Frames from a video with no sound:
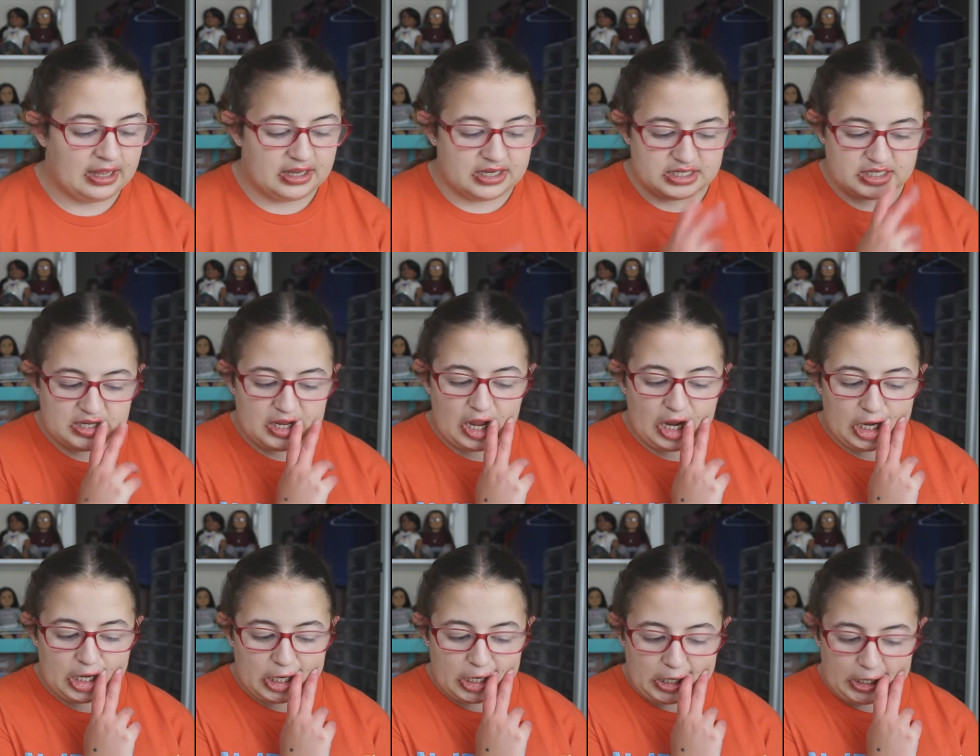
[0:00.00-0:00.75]

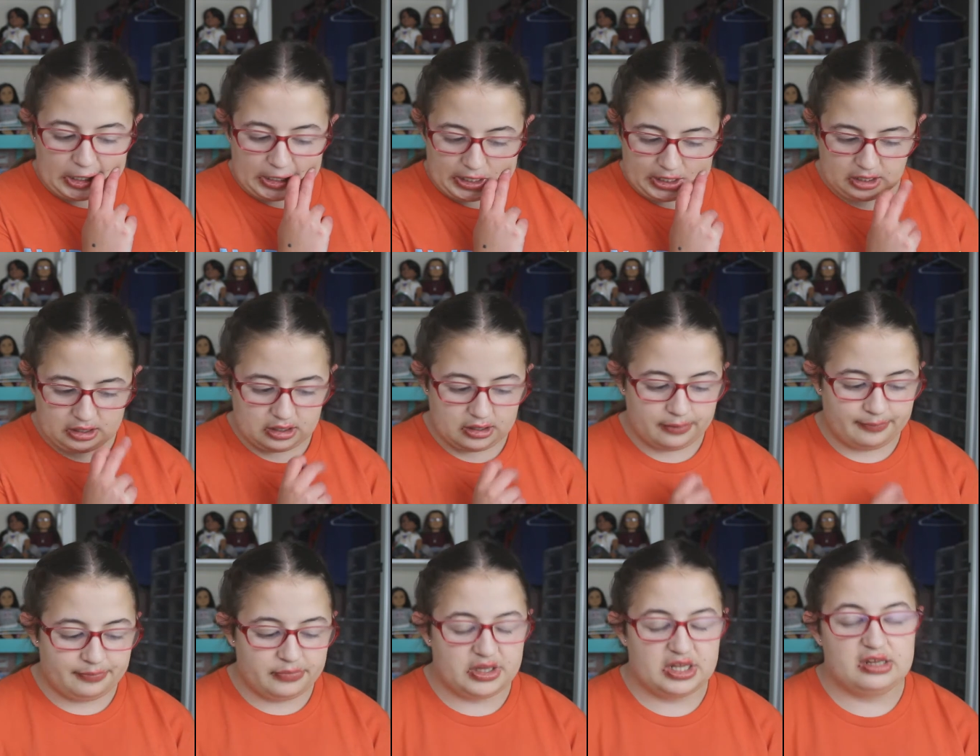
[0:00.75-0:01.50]
Sage, this
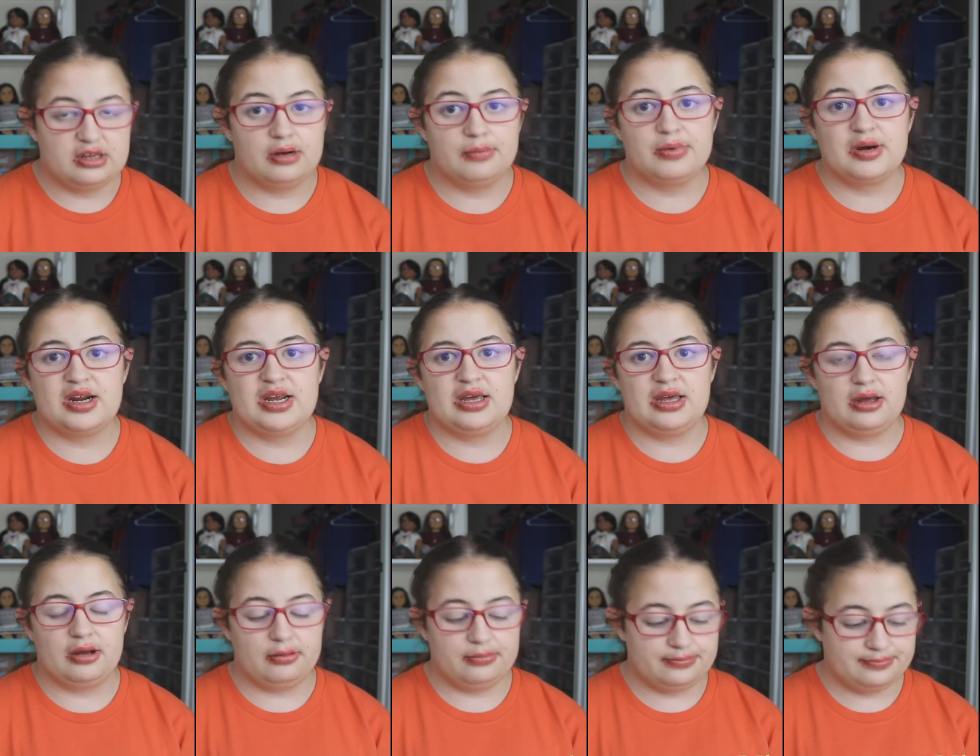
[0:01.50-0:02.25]
is super
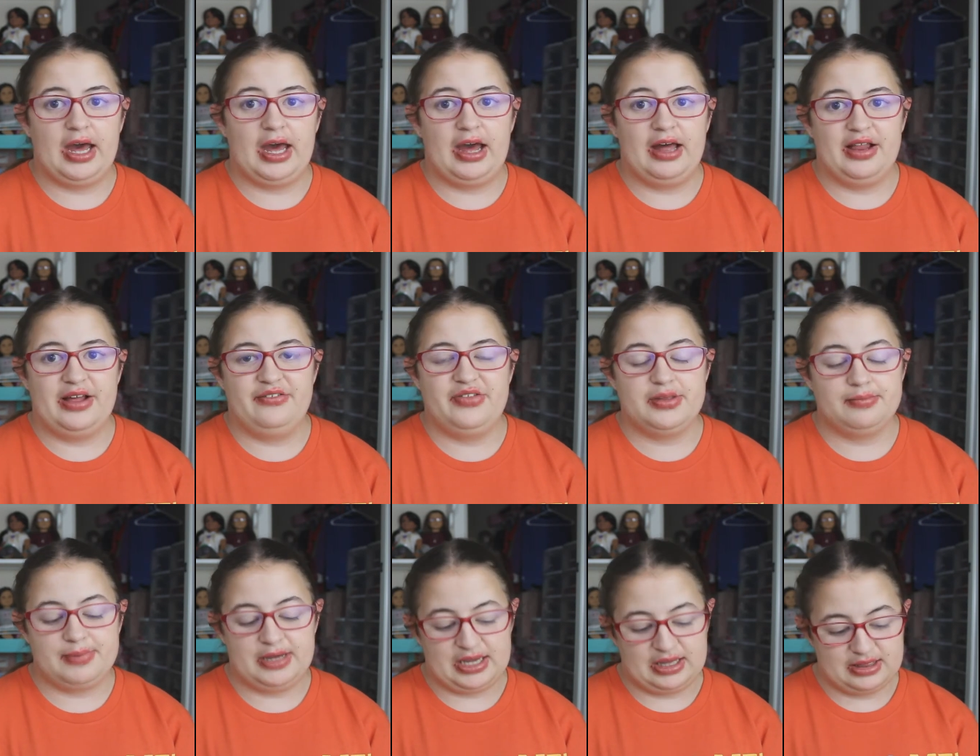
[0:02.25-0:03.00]
cute. I love
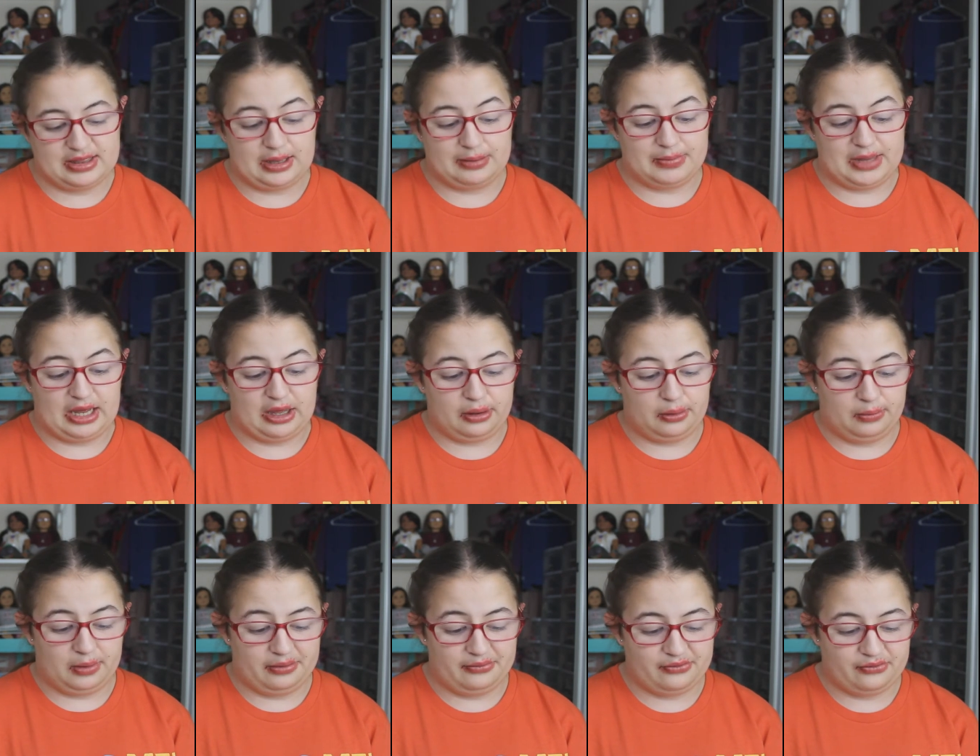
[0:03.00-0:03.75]
the pink thing that you
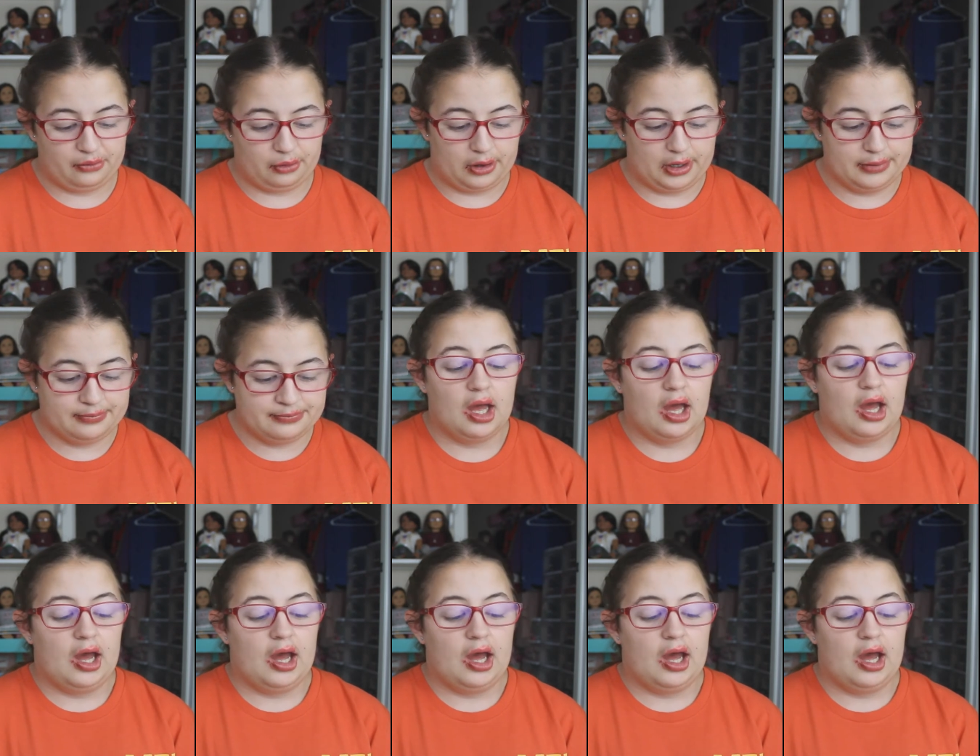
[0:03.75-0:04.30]
went for.